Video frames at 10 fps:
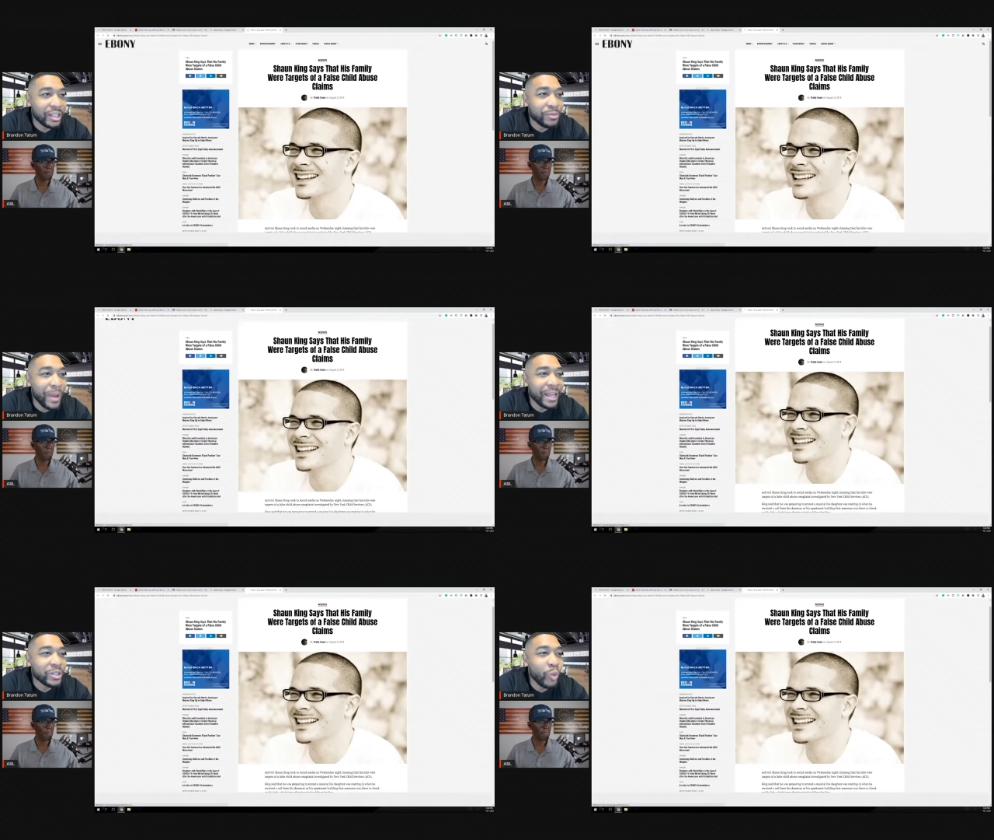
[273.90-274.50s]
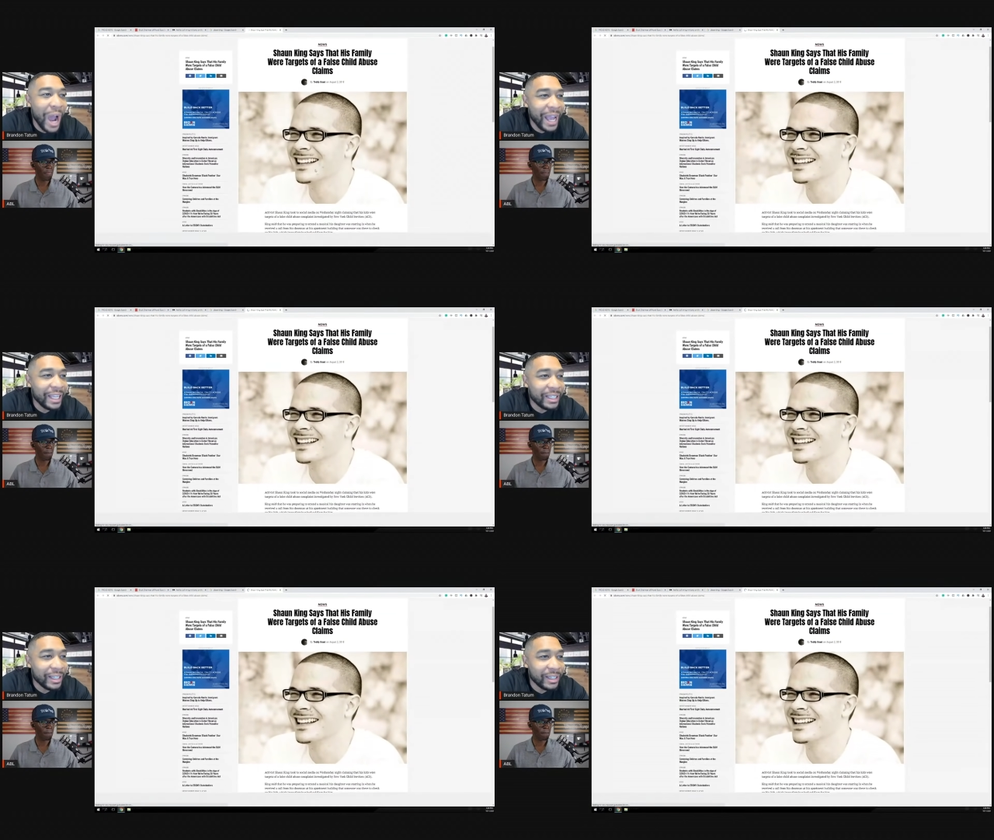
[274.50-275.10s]
Speaker 1: This man is
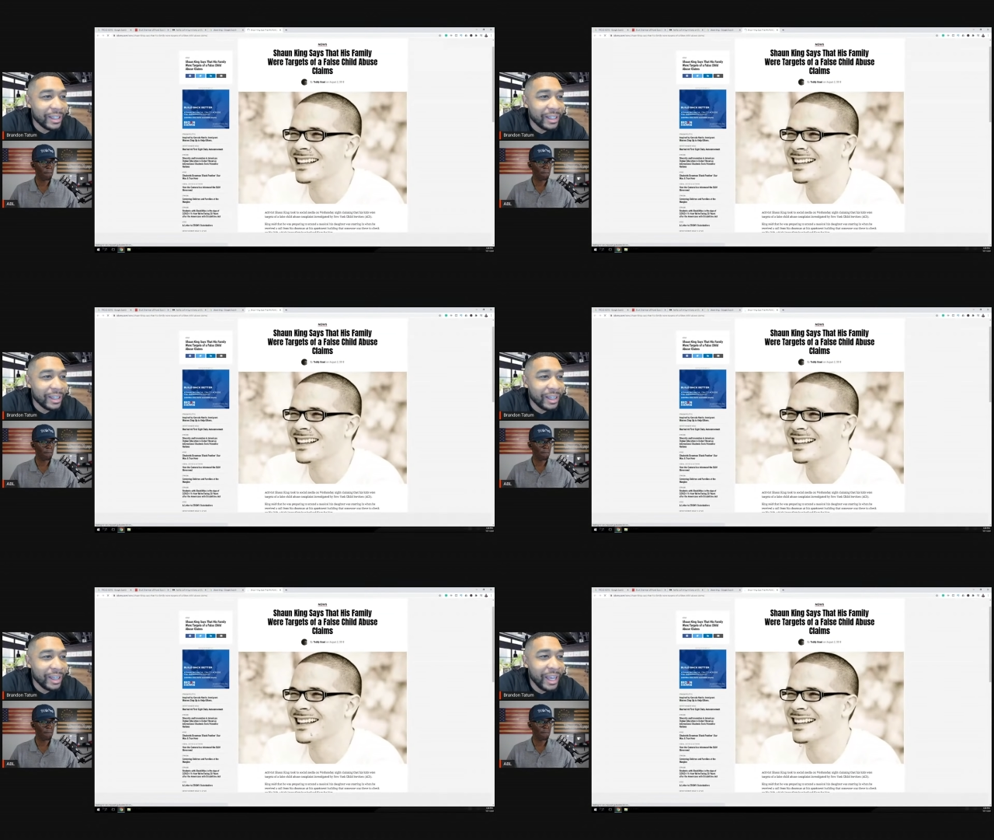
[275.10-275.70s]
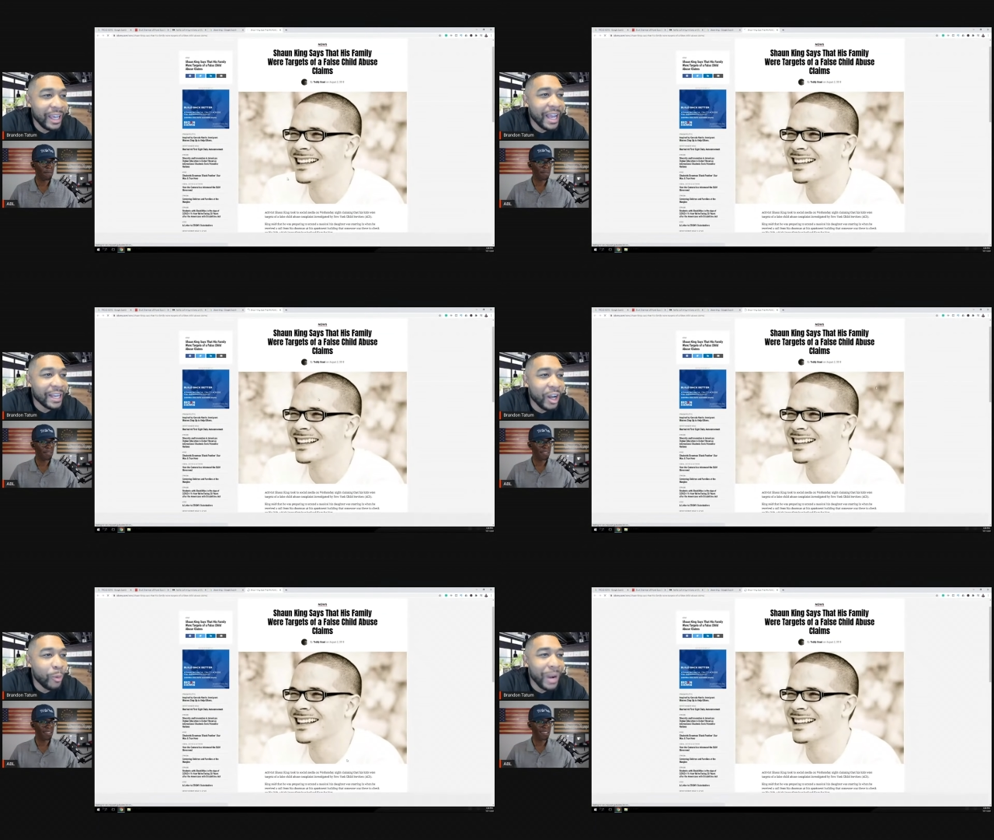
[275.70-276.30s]
white. He ain't
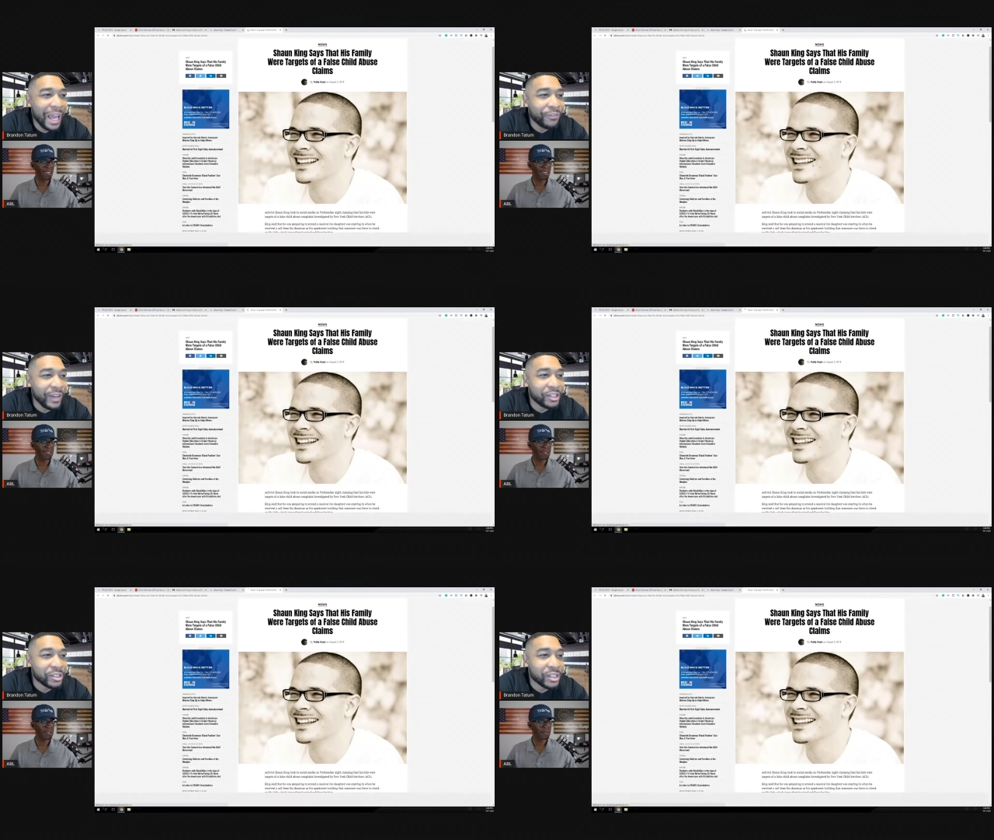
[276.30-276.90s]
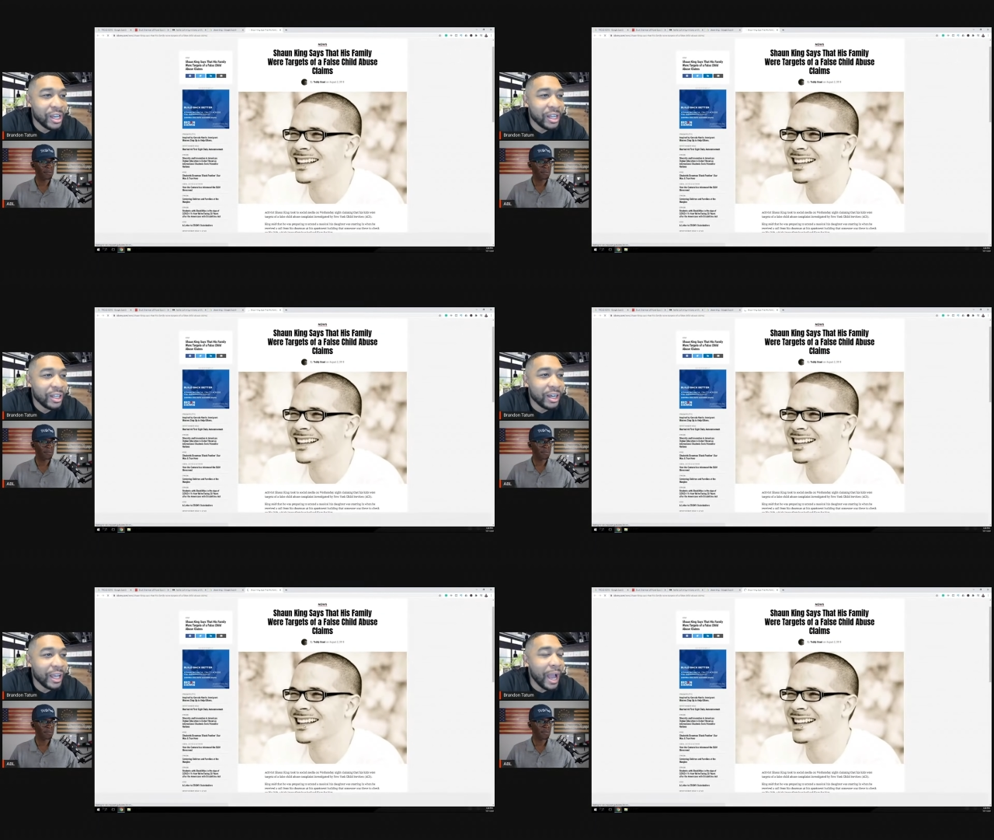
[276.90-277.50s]
got no black features.
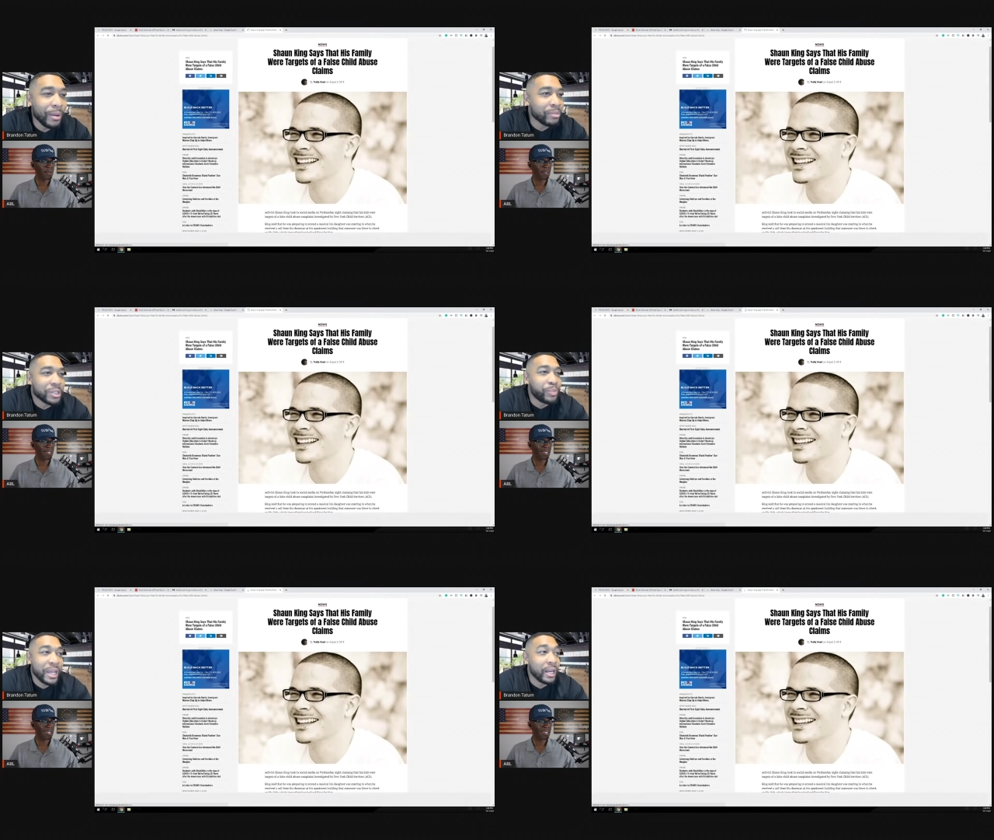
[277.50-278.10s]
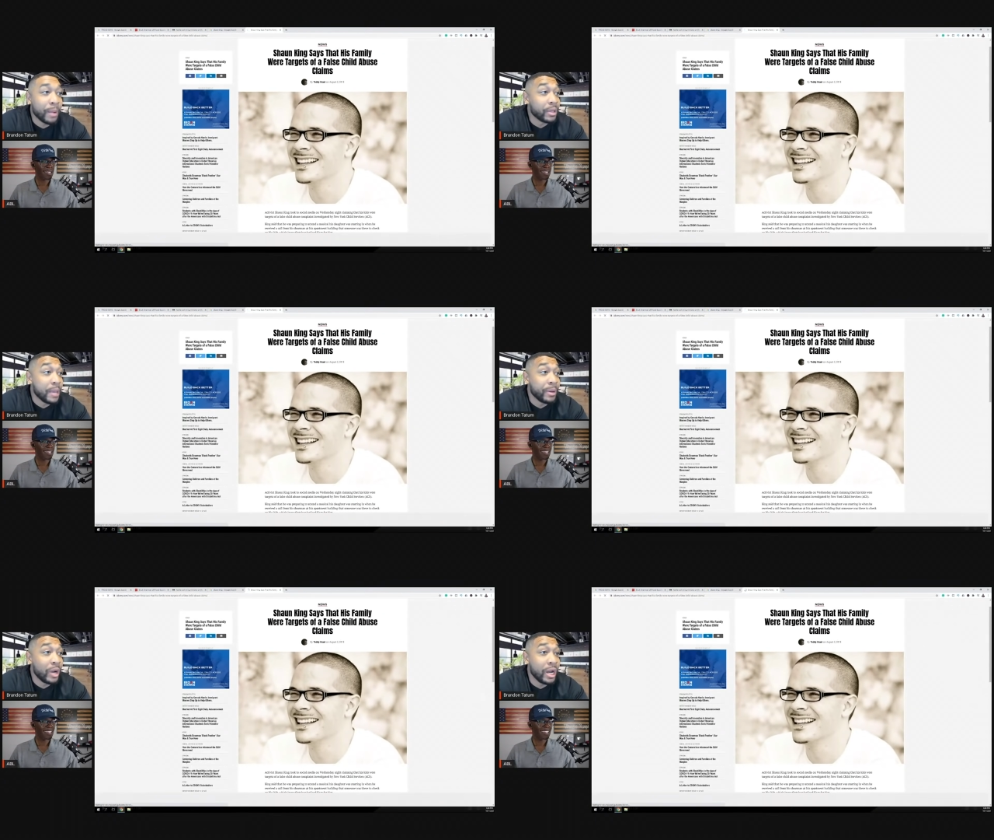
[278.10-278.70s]
Look, I'm just being, I'm
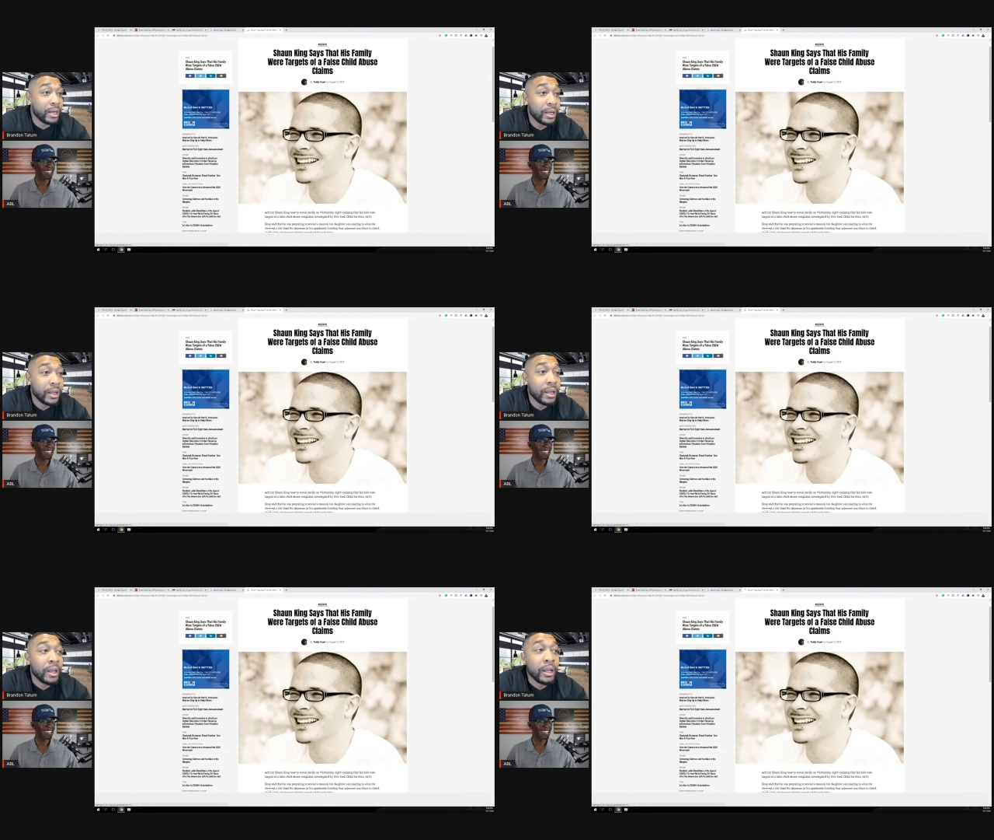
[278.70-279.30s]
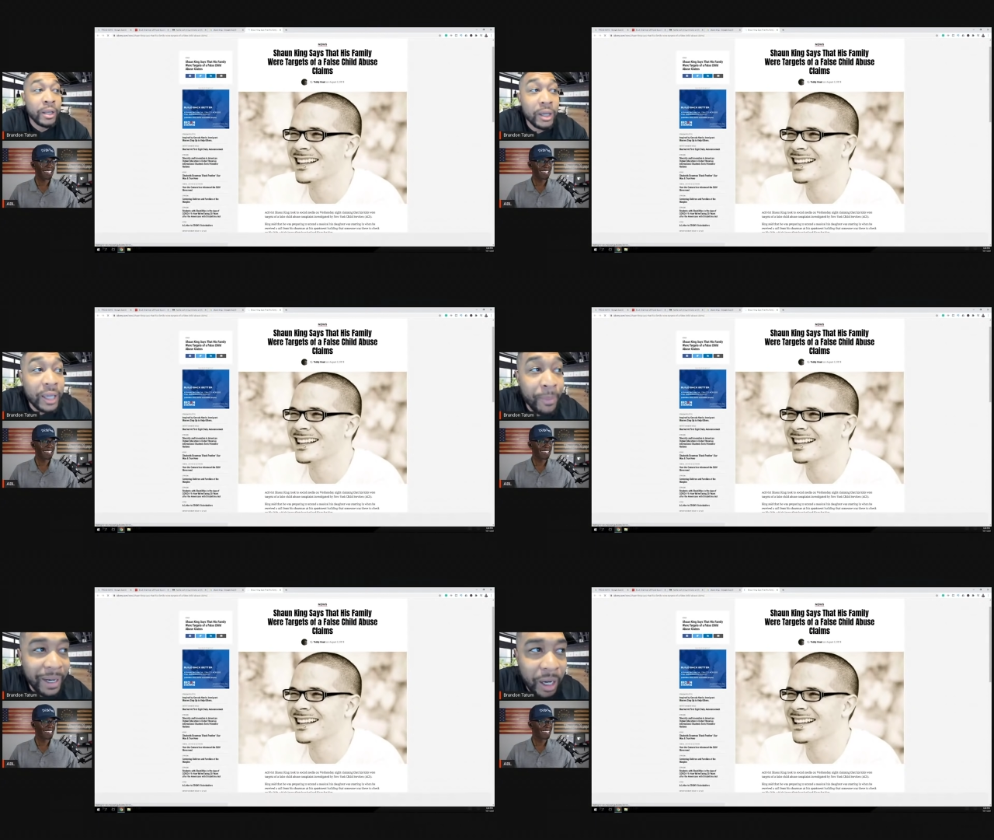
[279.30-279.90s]
keeping it 100.
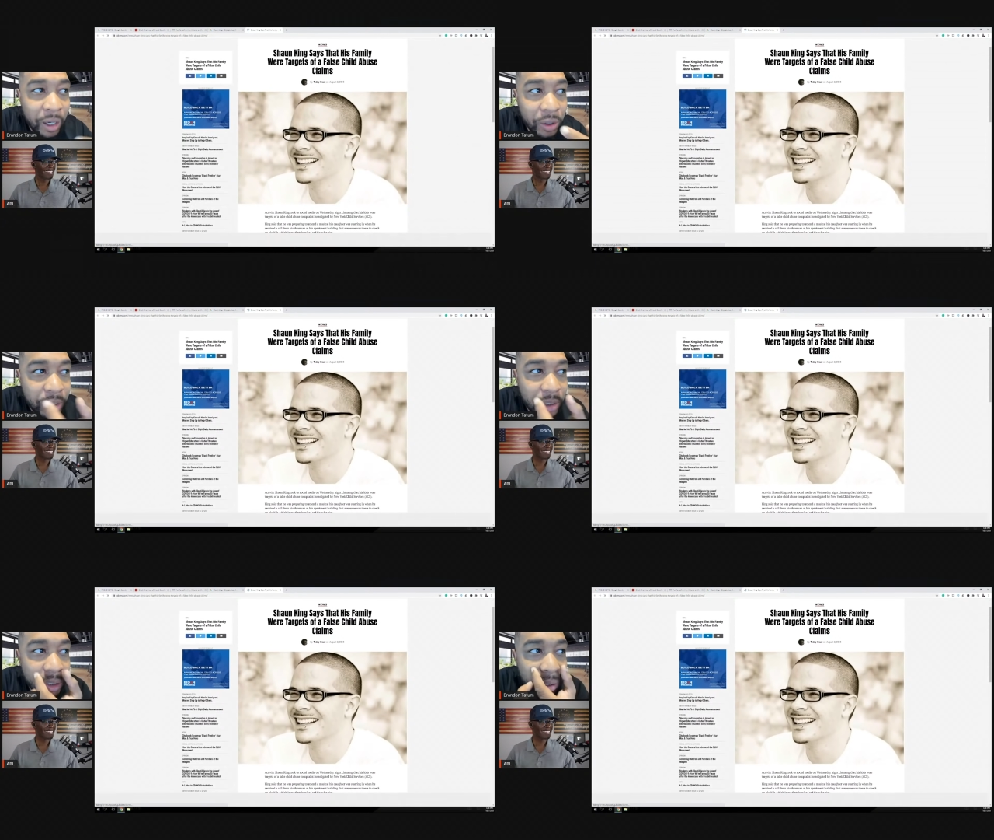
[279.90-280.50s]
Look at my nose.